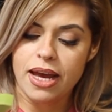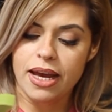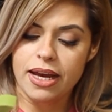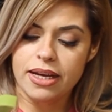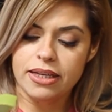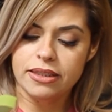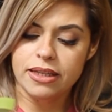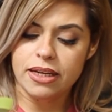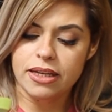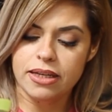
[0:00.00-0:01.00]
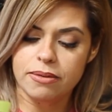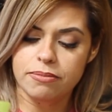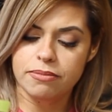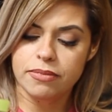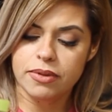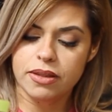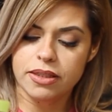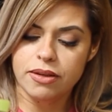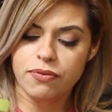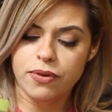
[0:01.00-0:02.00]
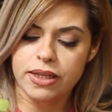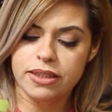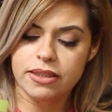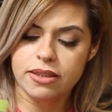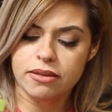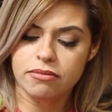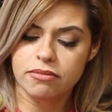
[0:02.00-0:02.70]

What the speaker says: And the different